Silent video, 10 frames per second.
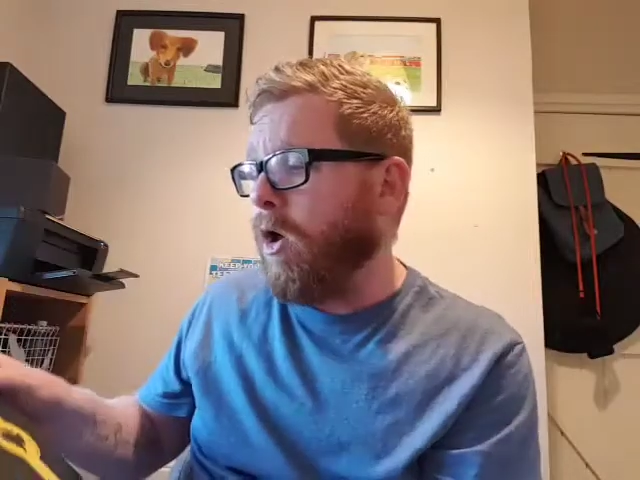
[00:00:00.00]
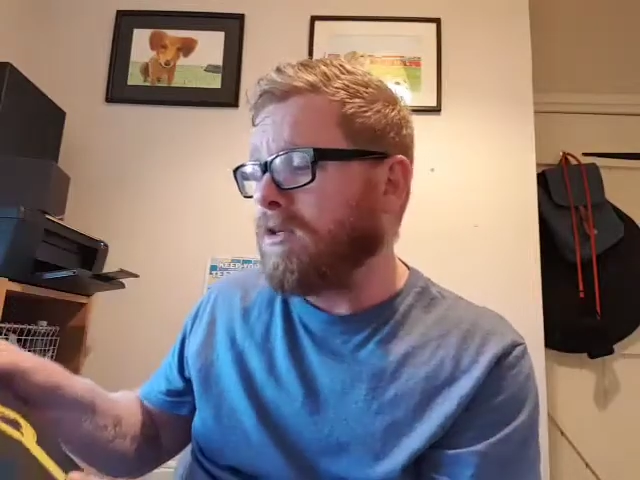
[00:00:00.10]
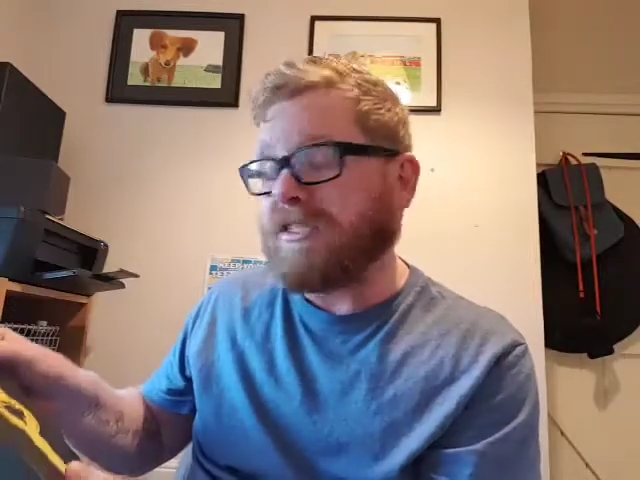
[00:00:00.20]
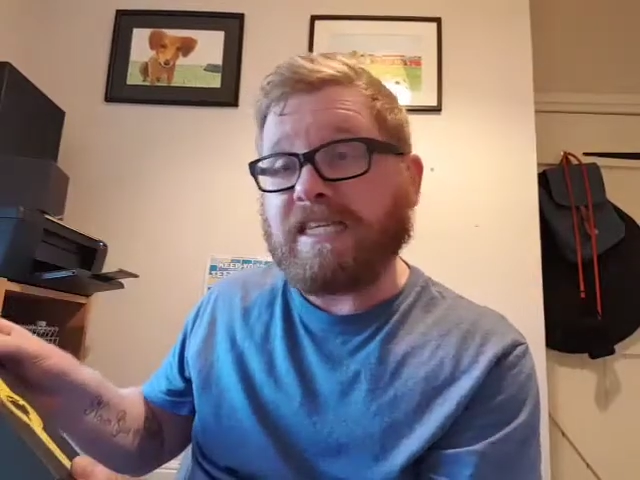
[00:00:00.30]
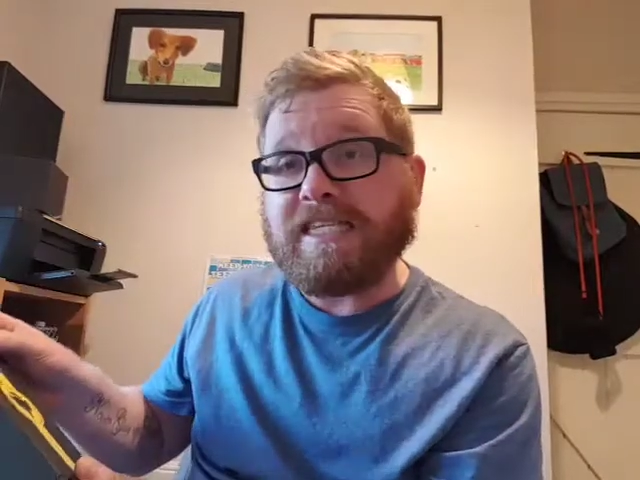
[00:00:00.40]

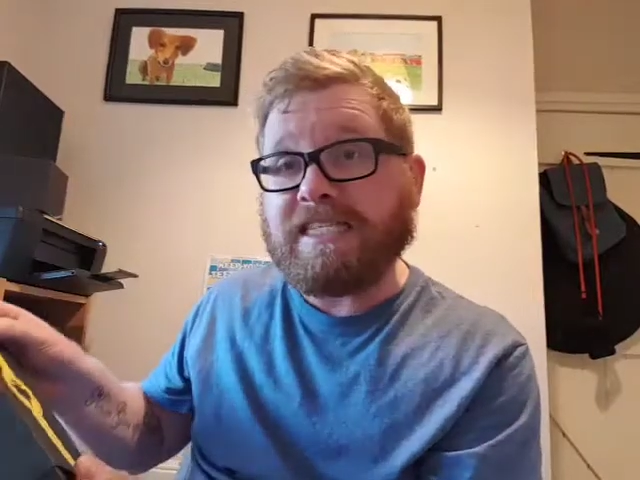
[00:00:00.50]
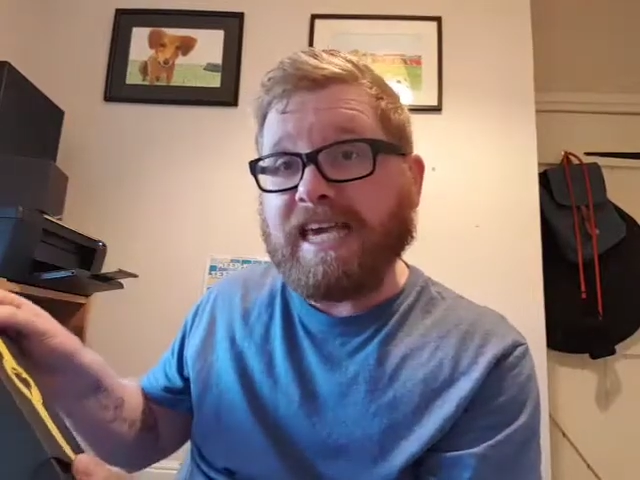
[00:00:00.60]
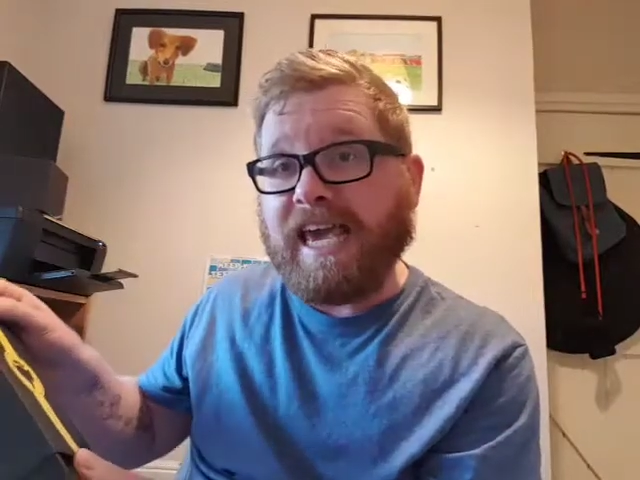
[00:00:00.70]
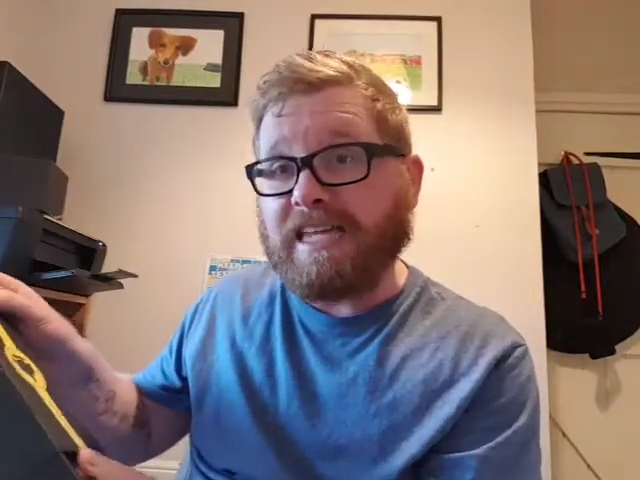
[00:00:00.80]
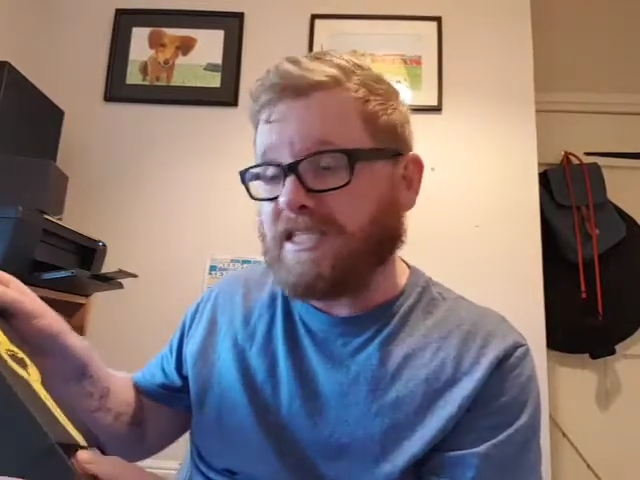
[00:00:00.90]
Honestly, this
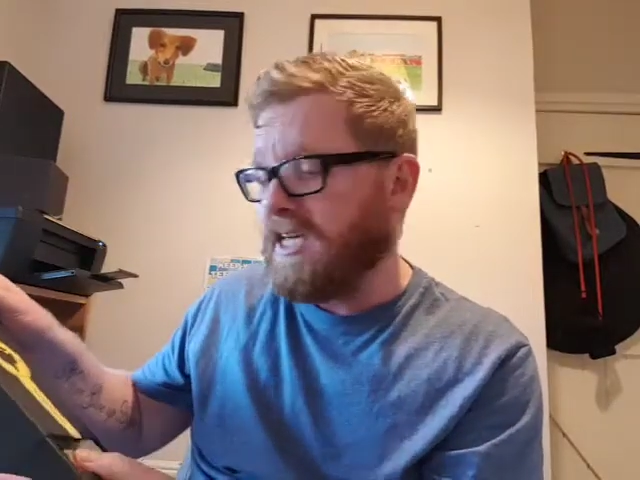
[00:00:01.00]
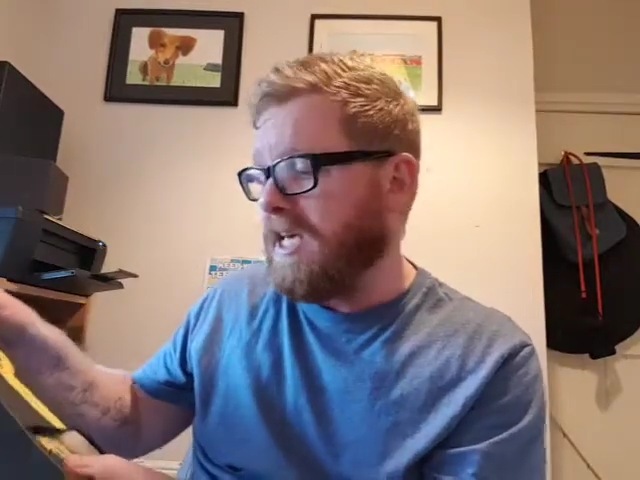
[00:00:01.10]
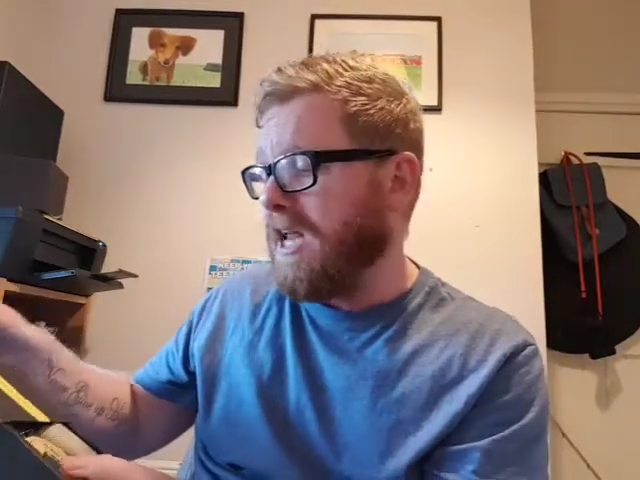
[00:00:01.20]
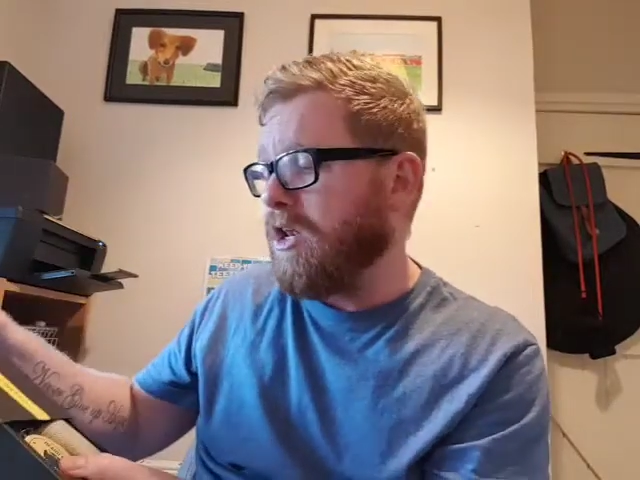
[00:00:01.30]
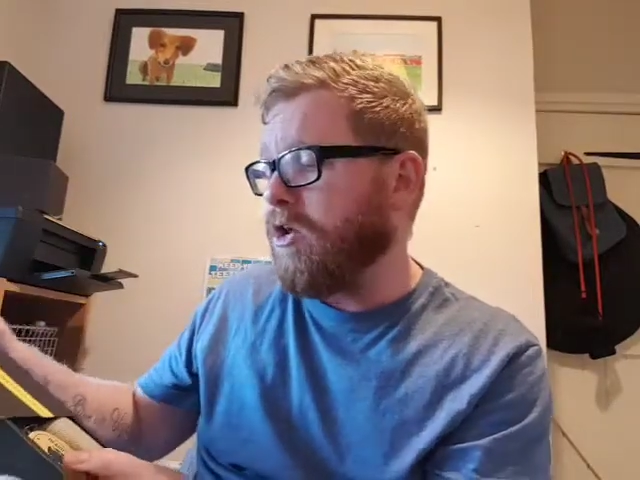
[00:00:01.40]
kit
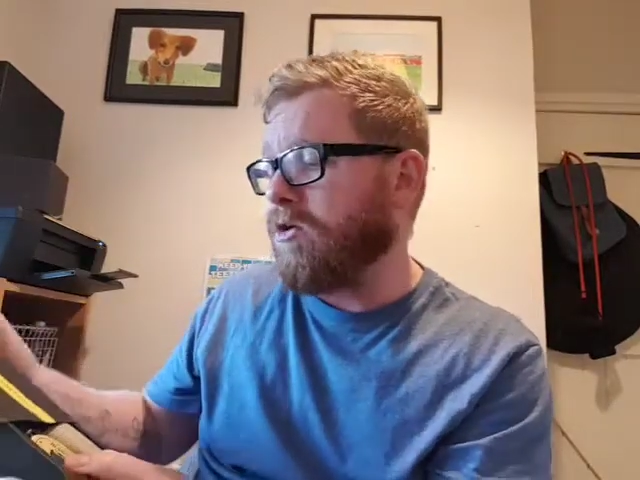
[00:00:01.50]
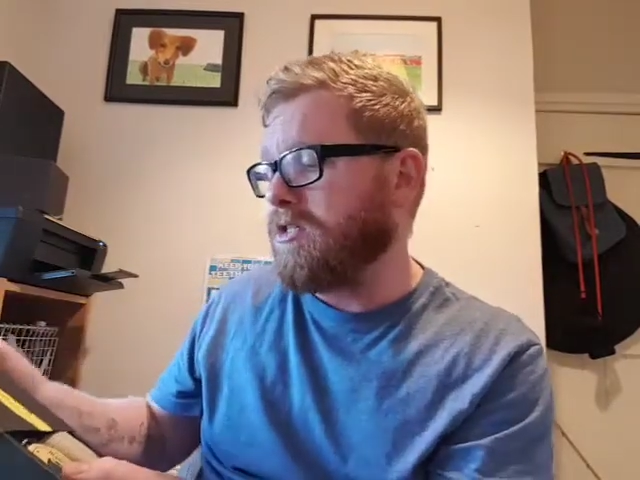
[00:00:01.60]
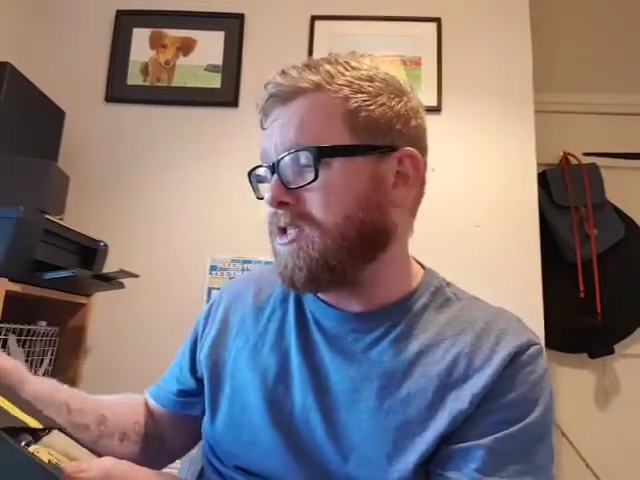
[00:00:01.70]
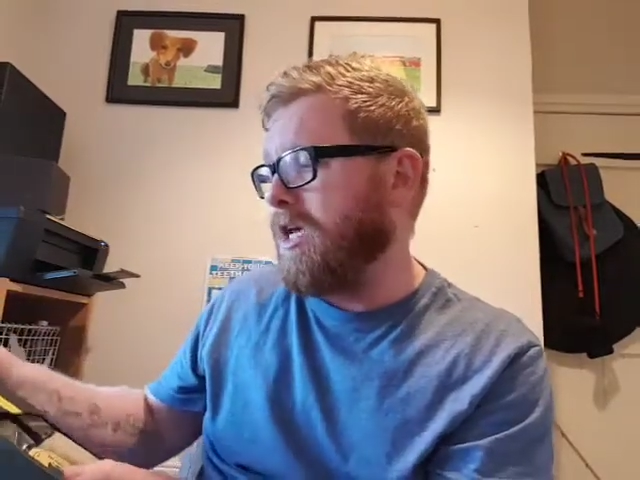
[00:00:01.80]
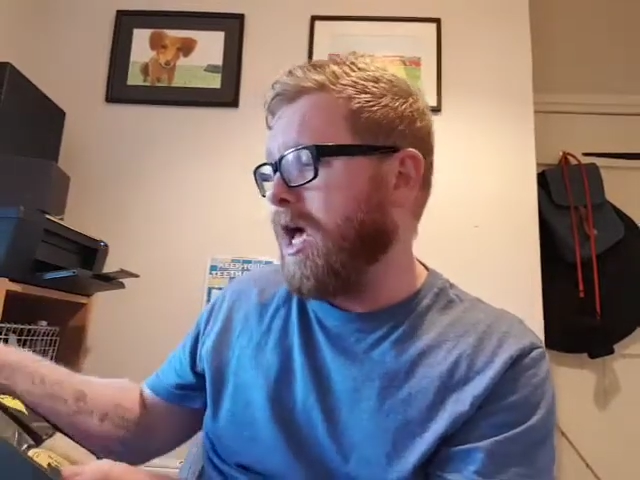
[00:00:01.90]
looks